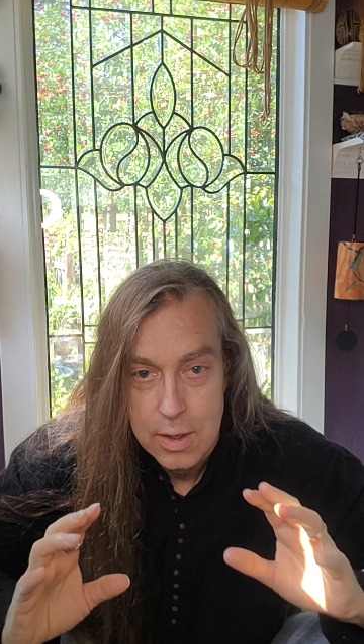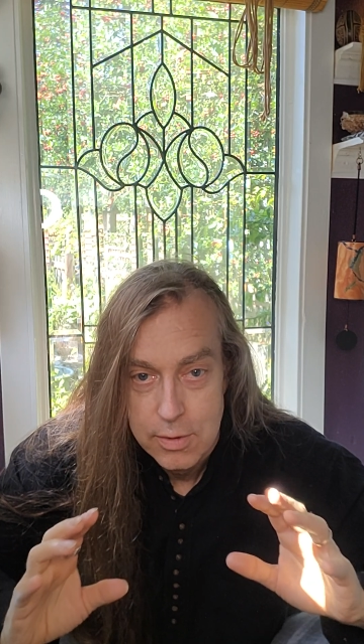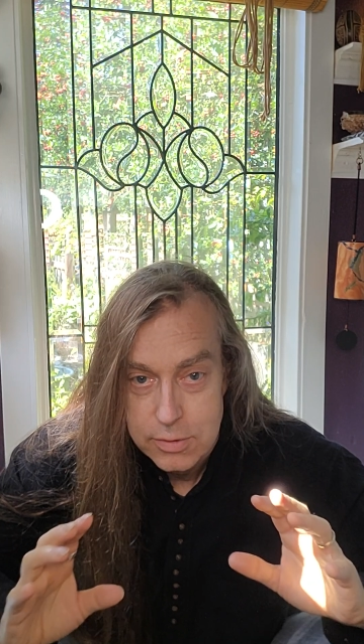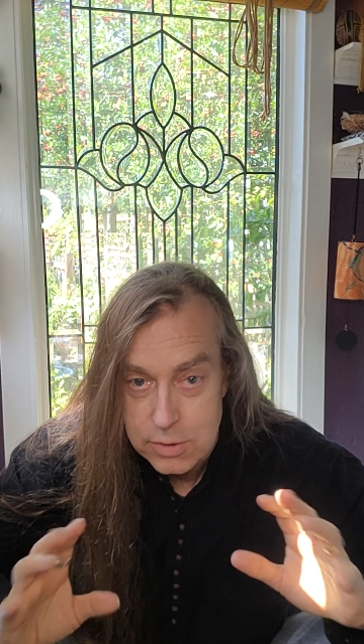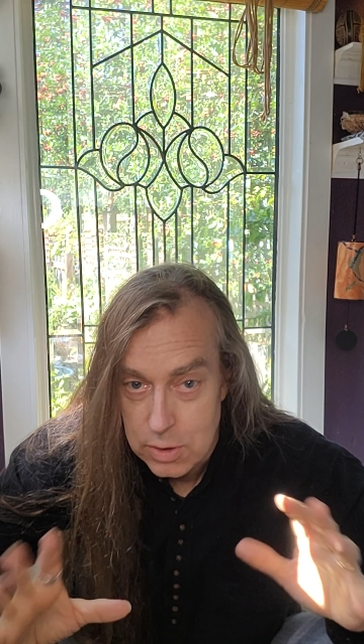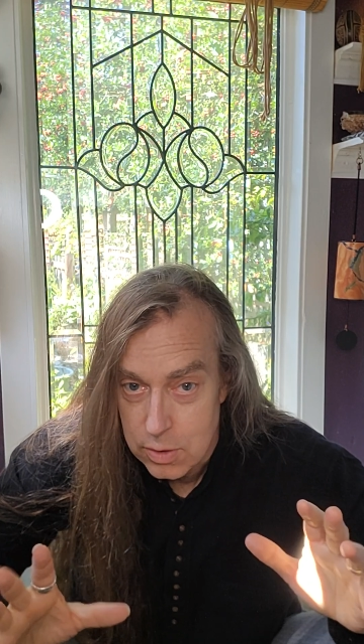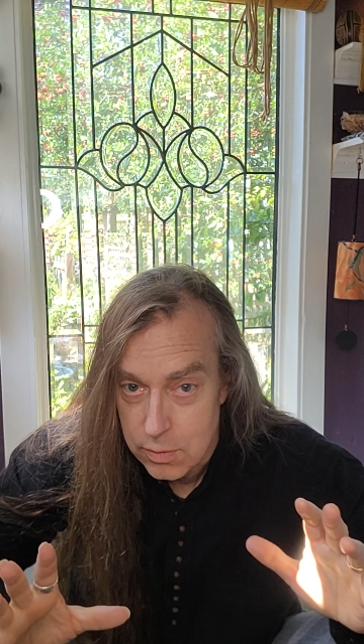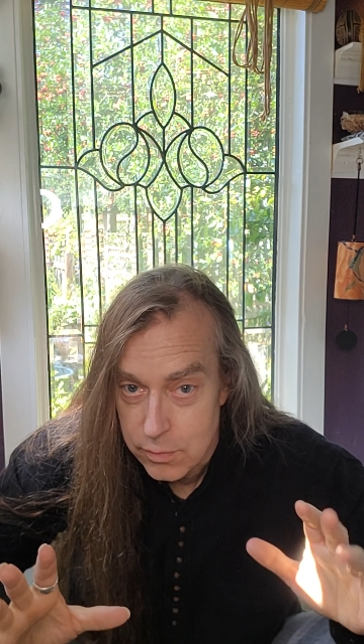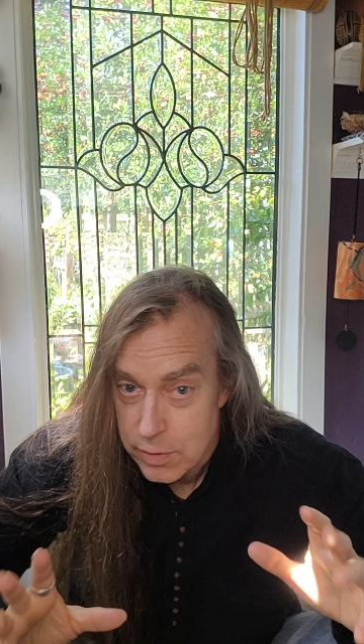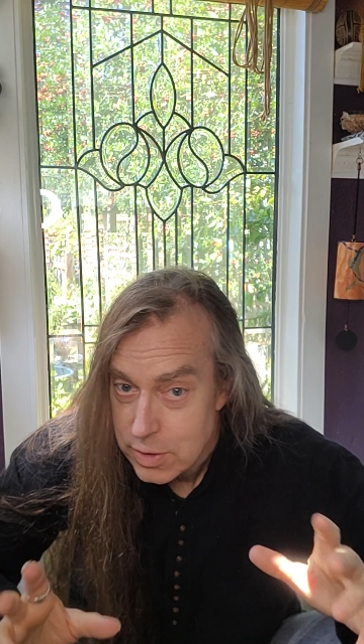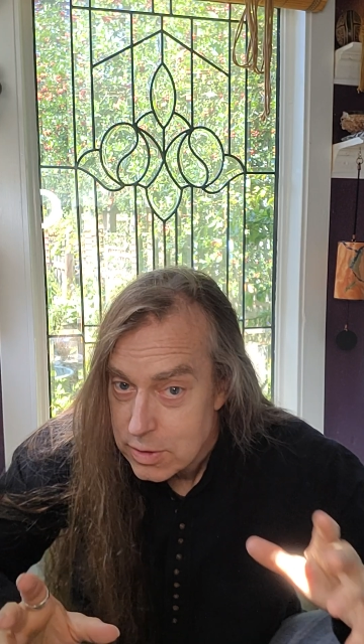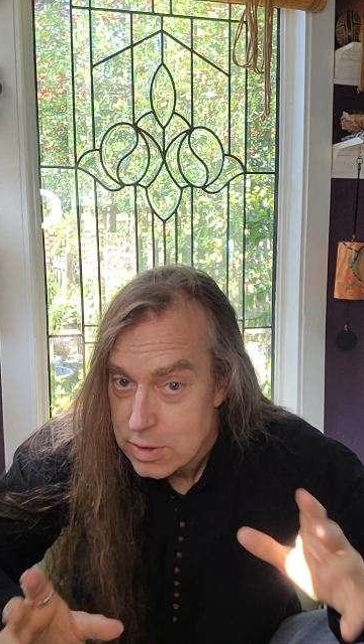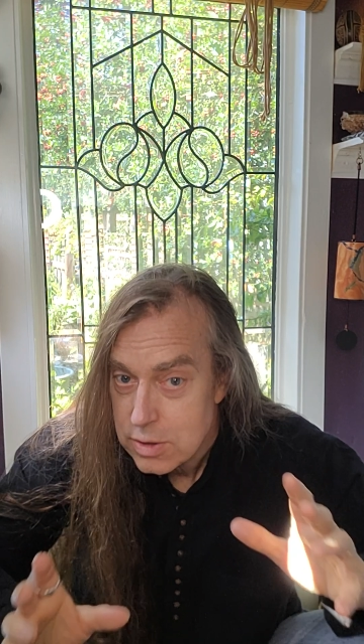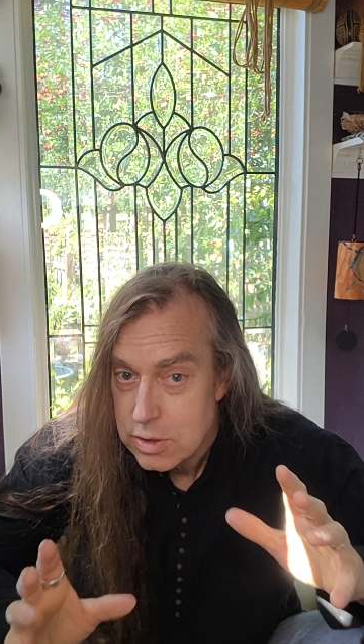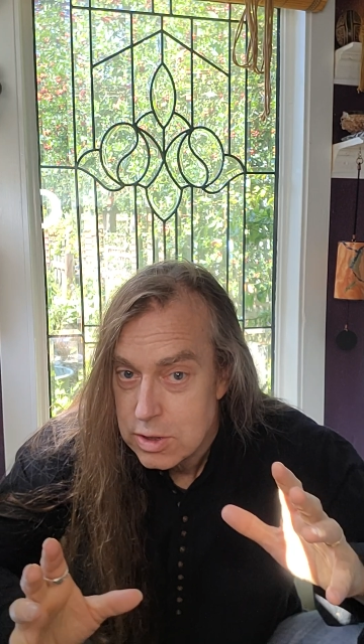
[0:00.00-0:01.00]
So
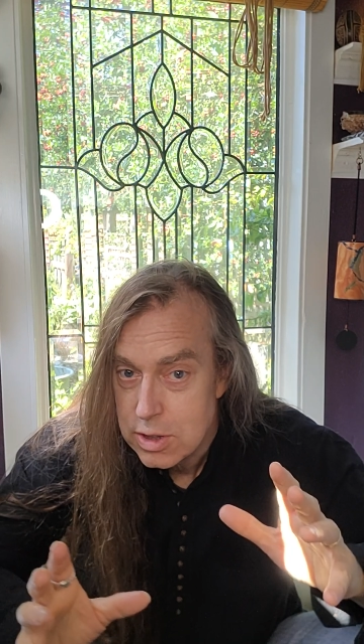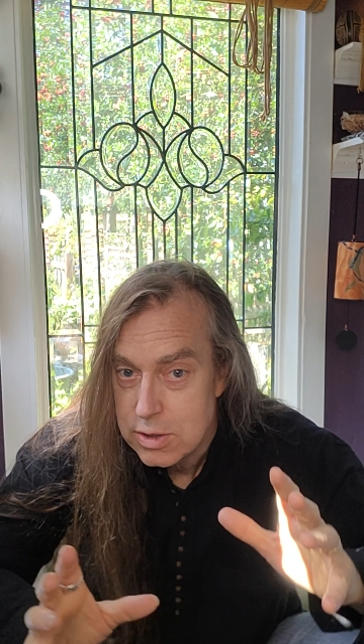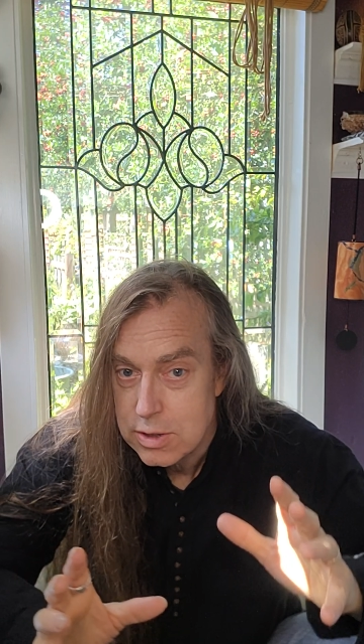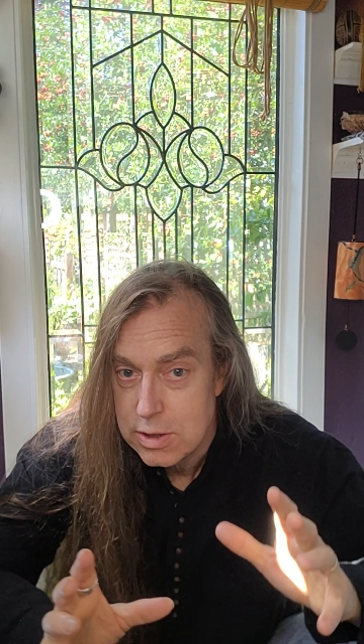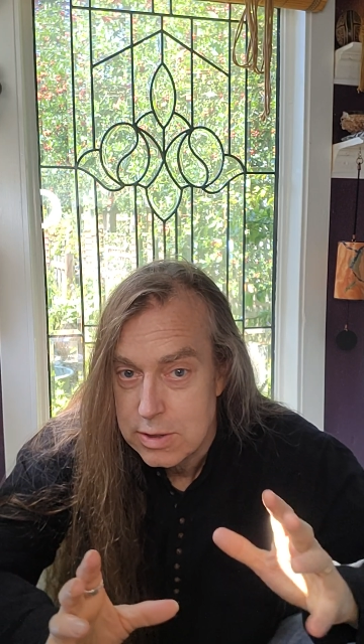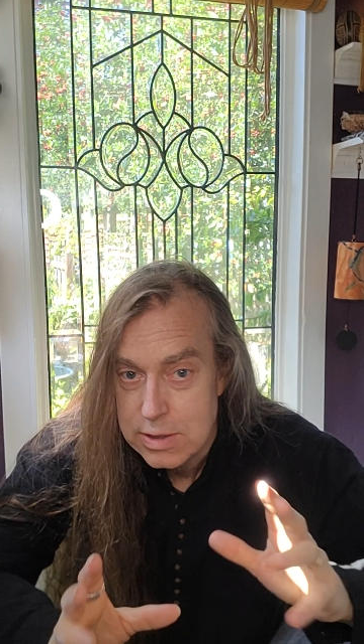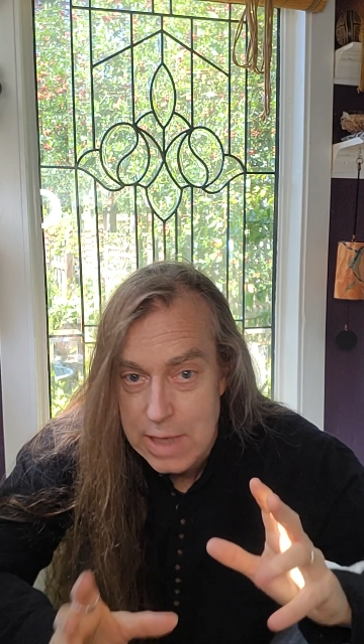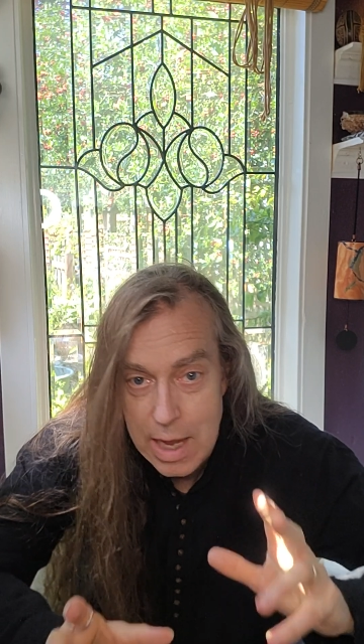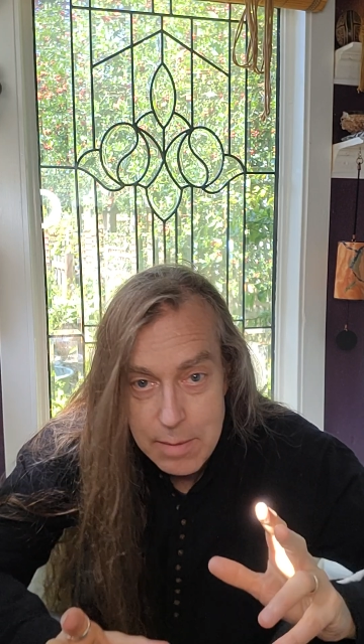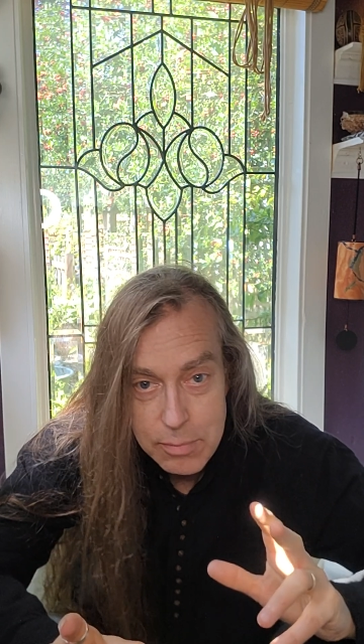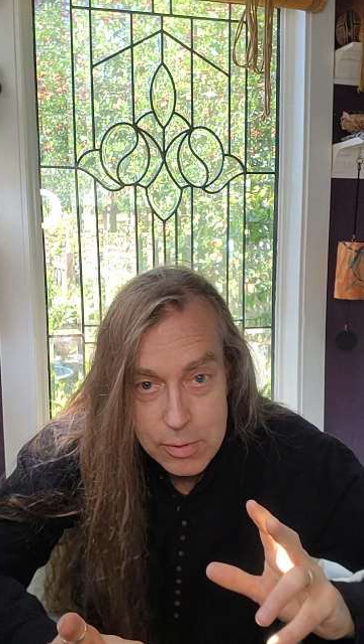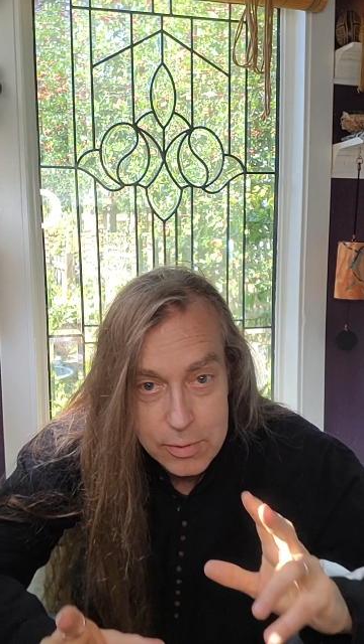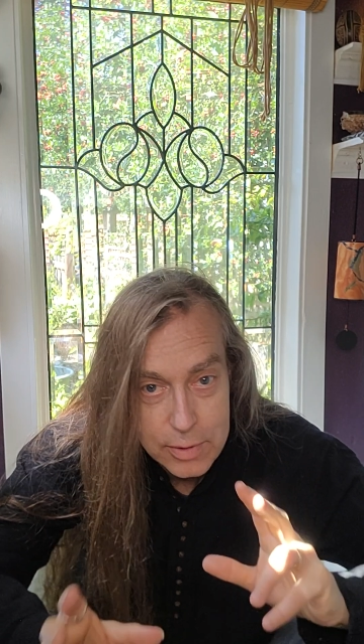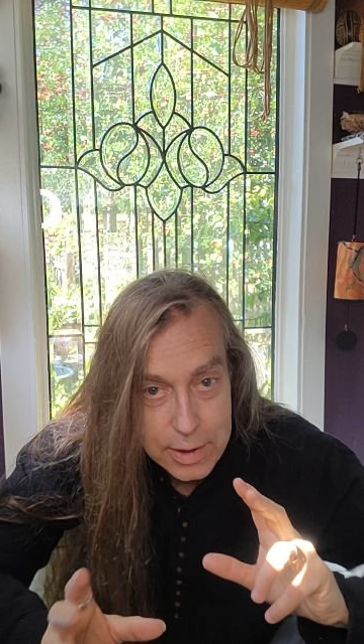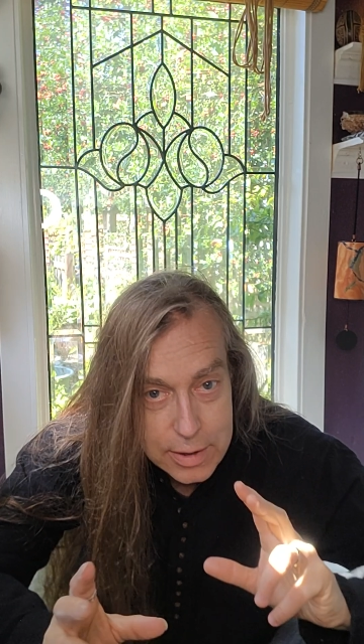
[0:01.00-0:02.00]
this is just a
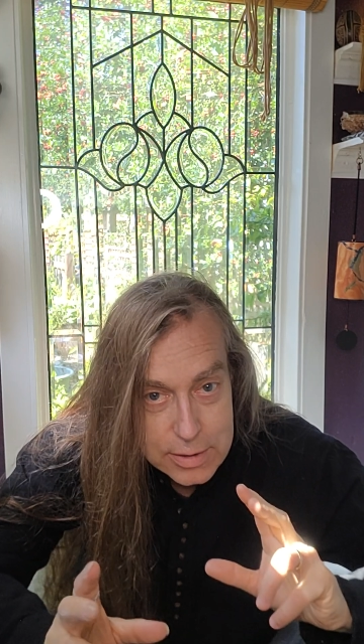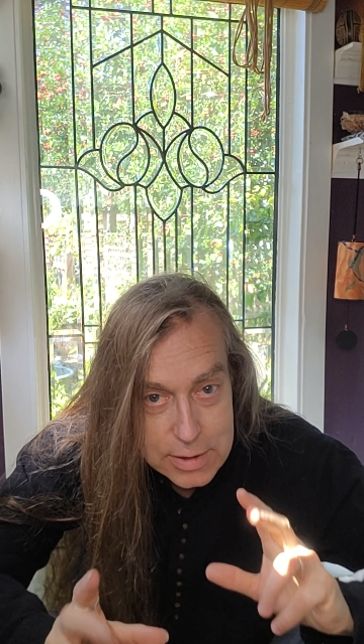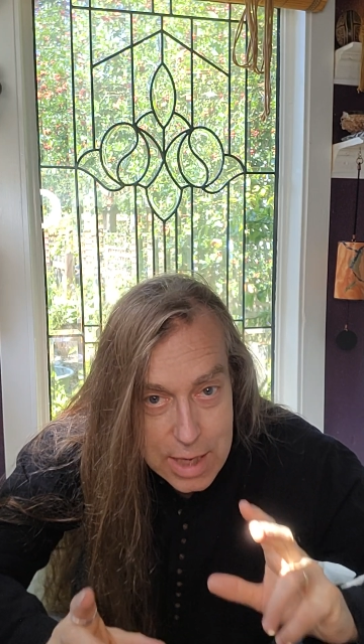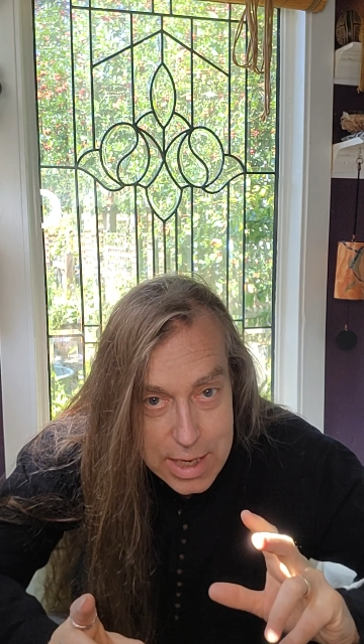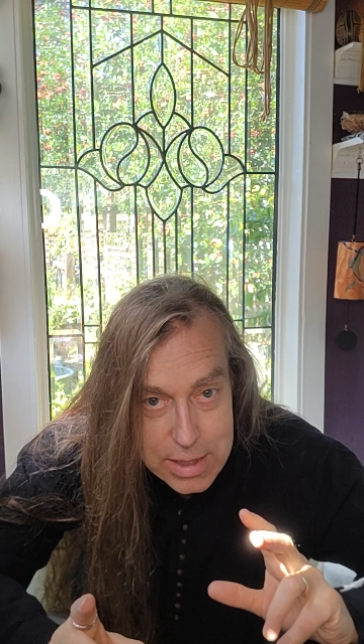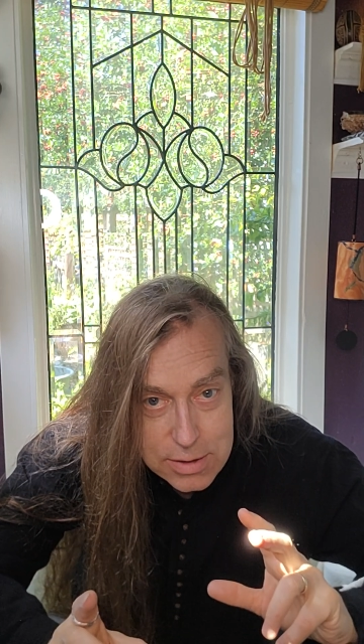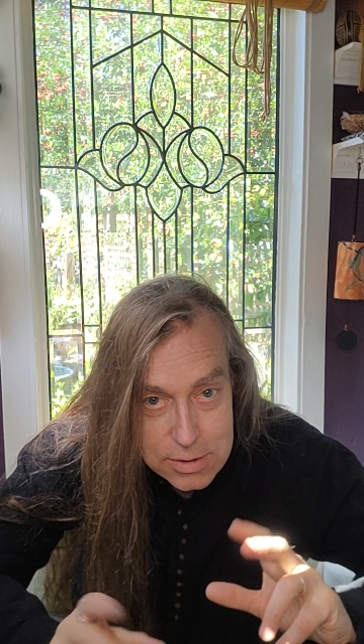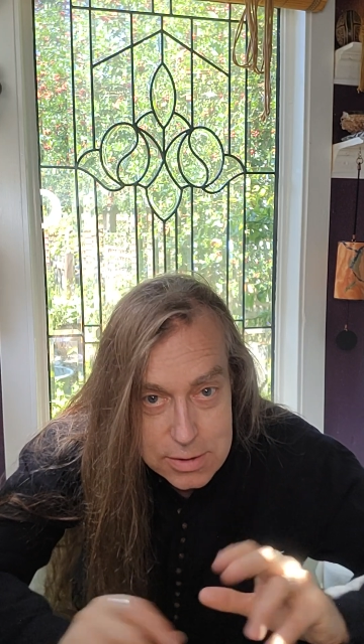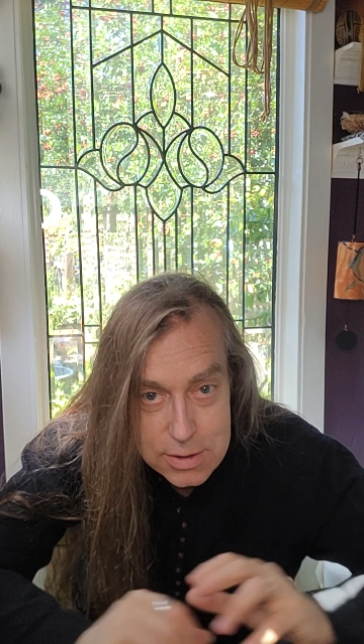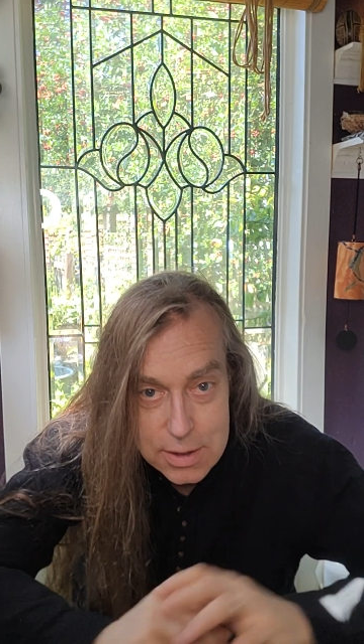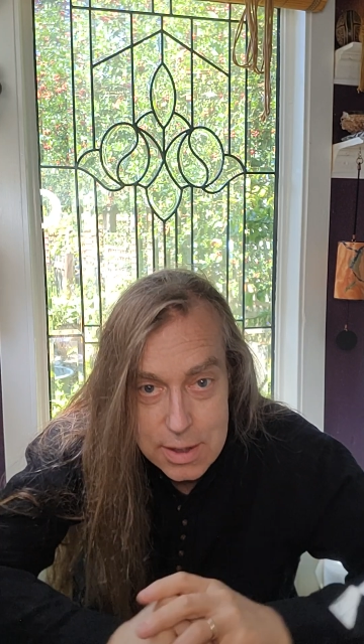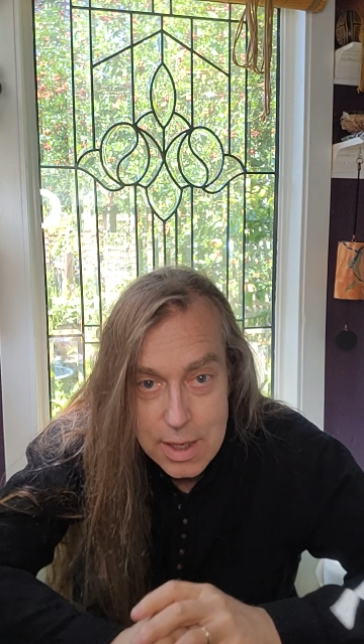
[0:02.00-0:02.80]
sample, a taste